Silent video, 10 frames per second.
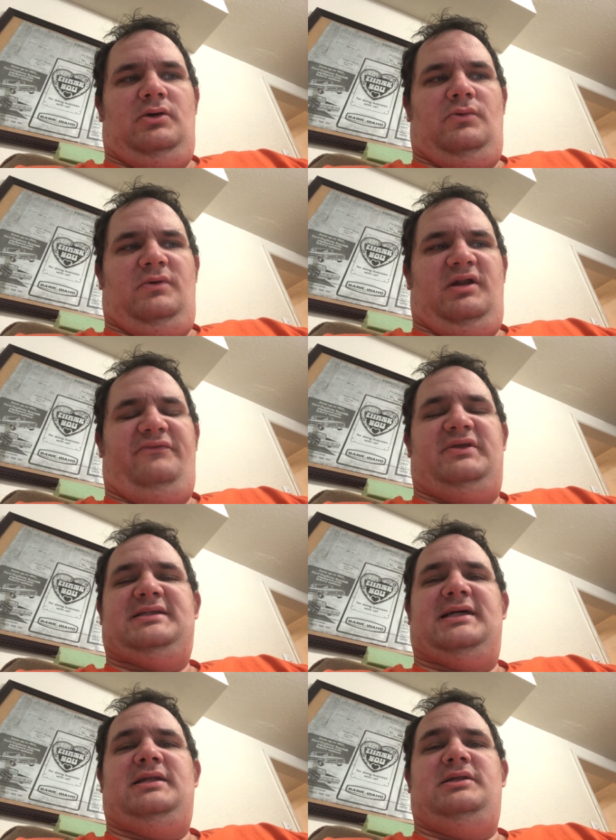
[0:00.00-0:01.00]
what I've
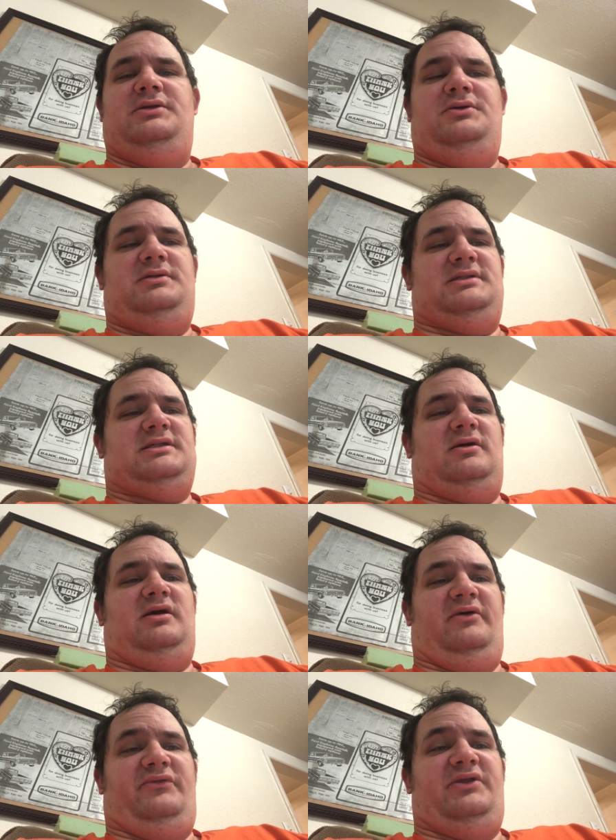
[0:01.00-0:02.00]
decided to do to start
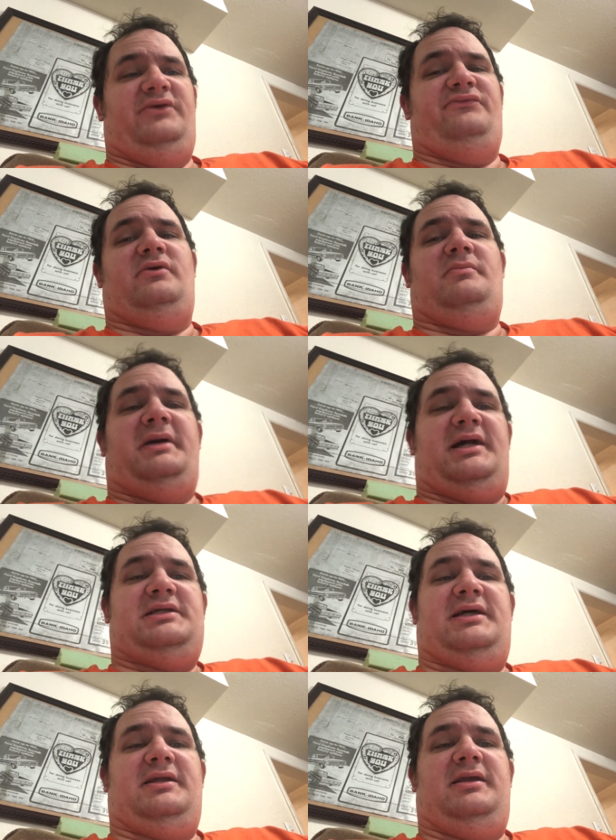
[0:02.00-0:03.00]
off the Tinfoil Matt
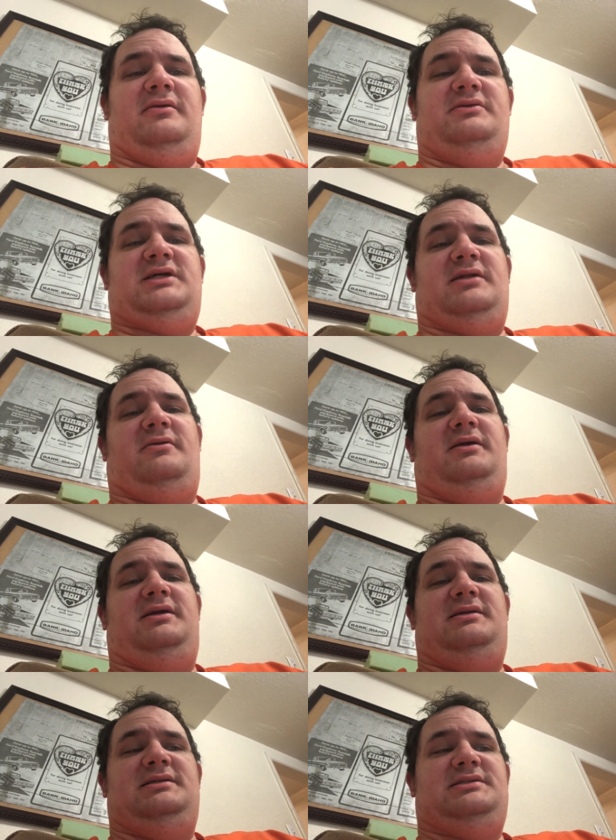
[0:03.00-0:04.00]
channel
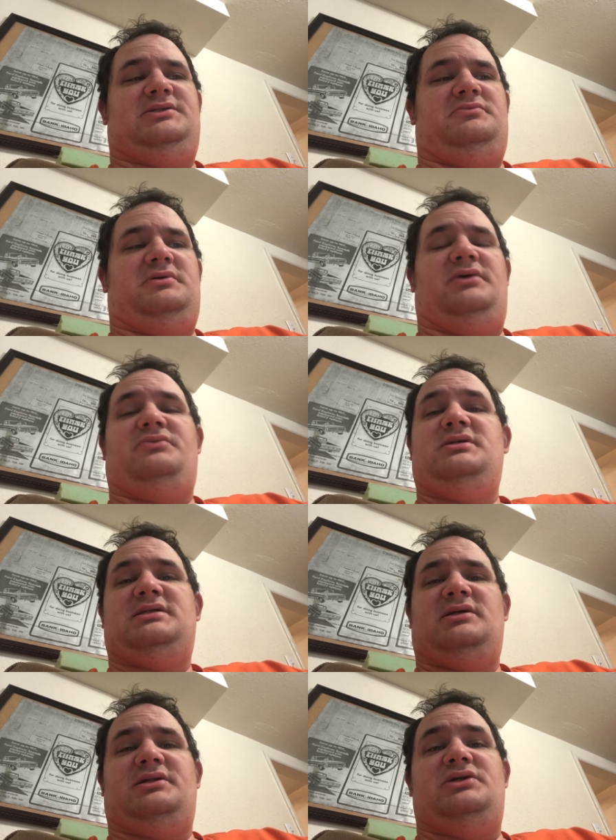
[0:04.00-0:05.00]
again is to
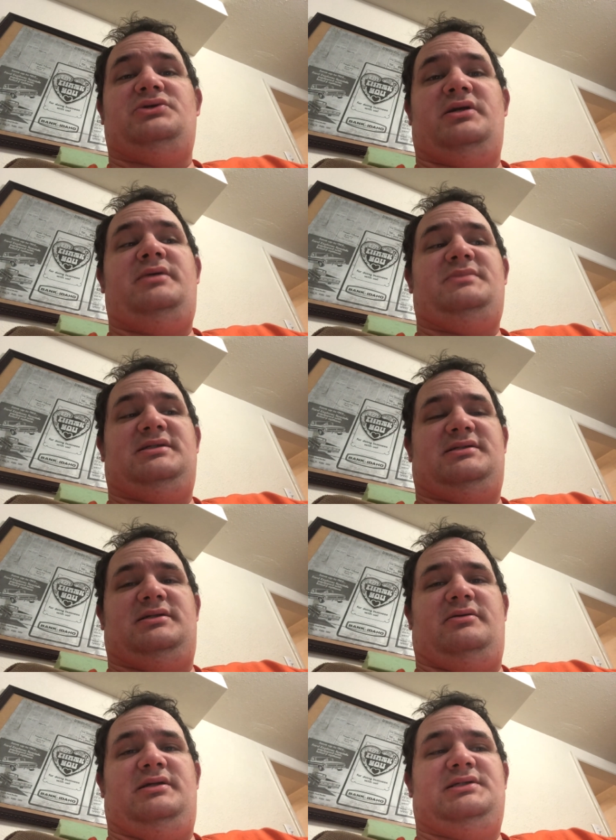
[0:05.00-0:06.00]
restart the Dreams
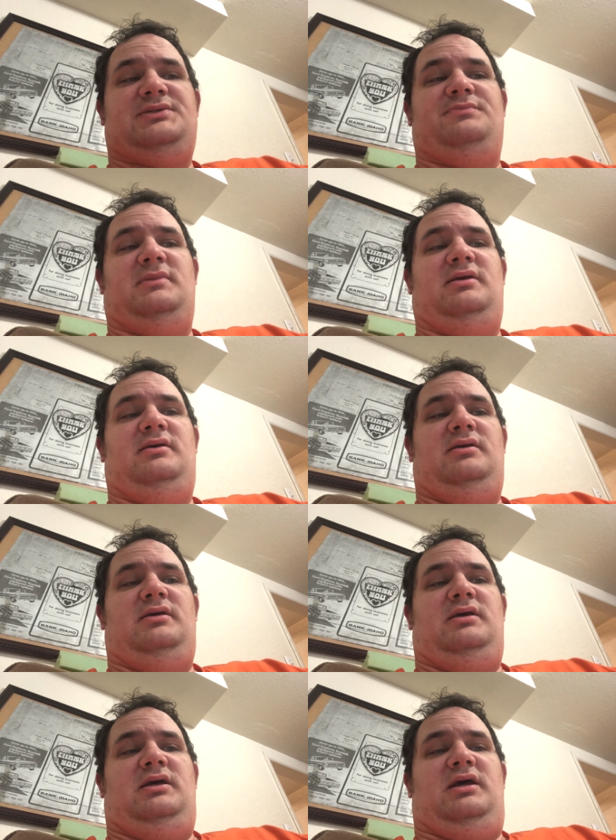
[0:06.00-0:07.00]
series.
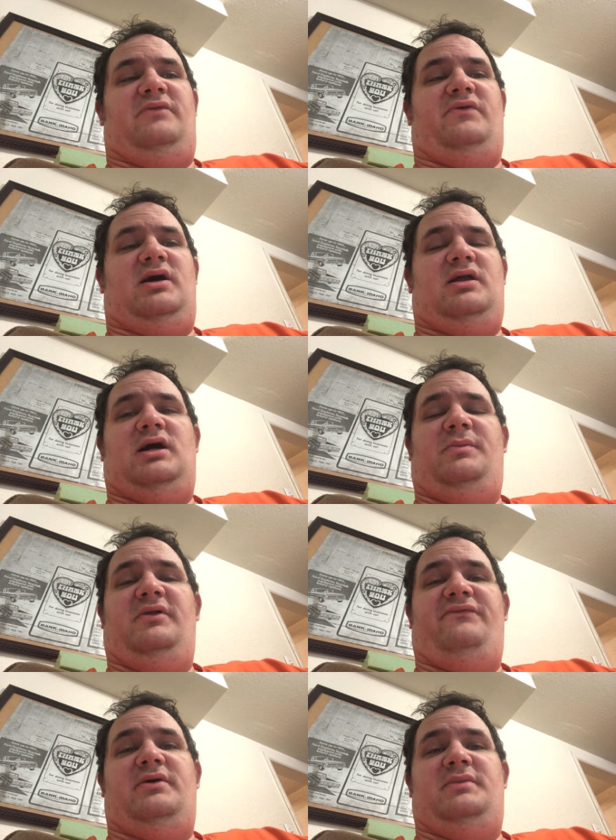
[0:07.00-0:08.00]
And I've got a couple
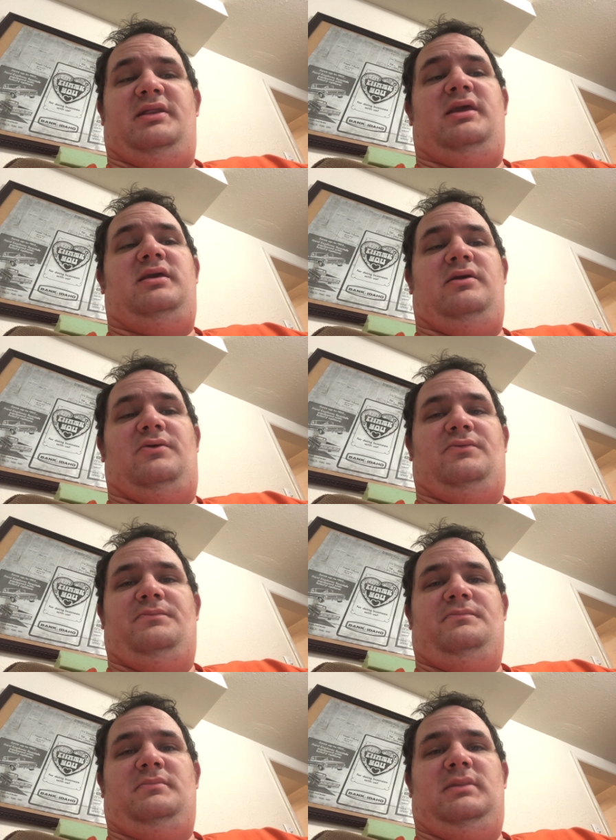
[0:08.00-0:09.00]
of them in the queue.
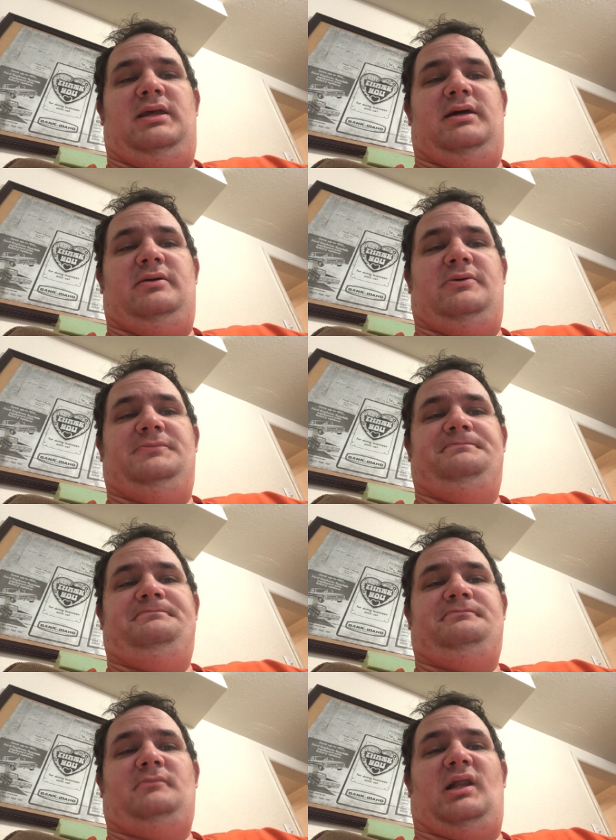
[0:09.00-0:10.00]
Now,
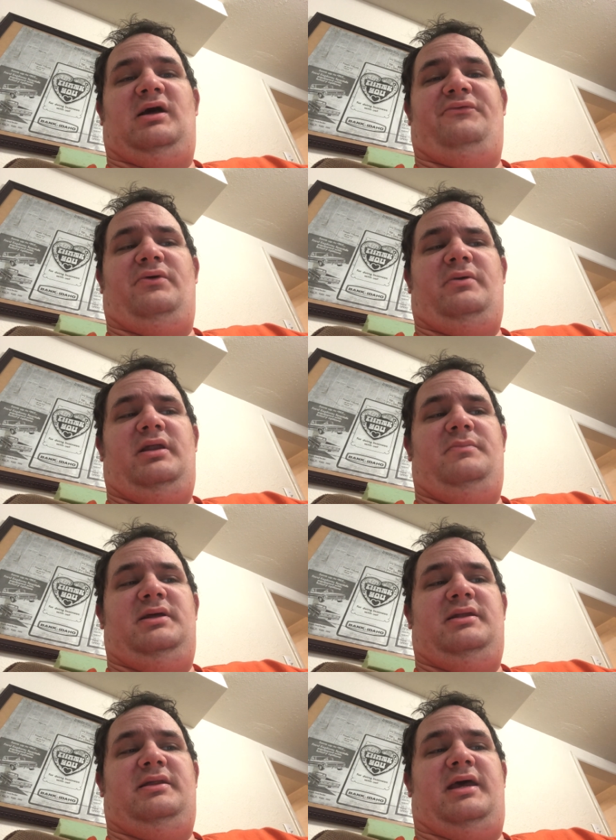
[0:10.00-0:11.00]
I've already
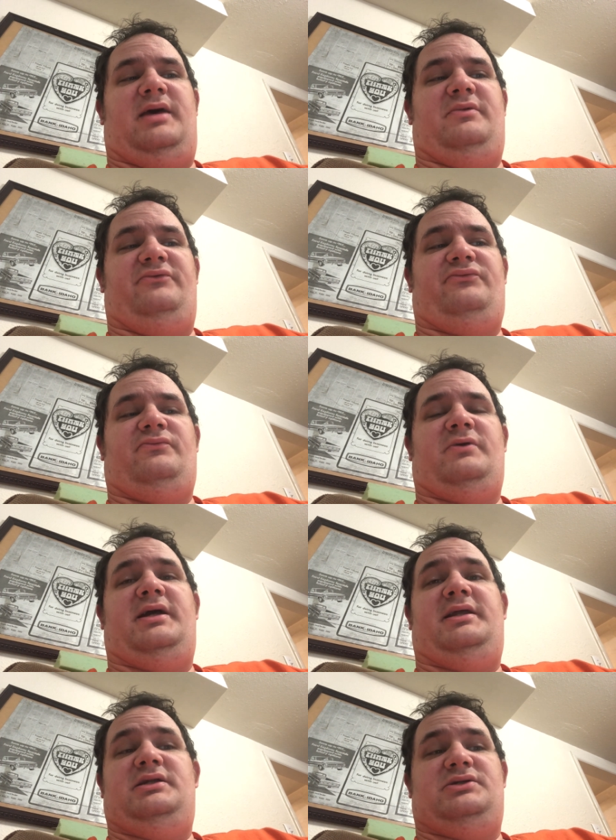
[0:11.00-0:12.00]
been in the habit of
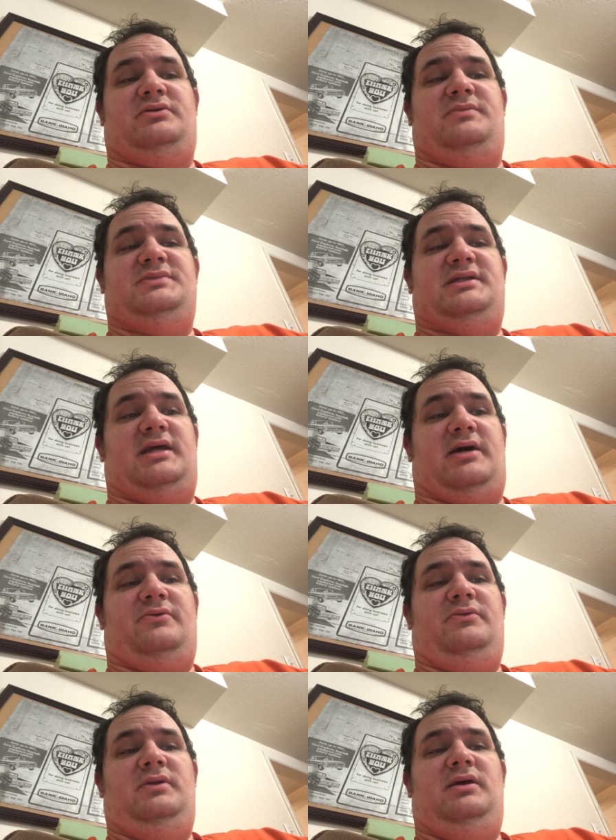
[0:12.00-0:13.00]
writing dreams down,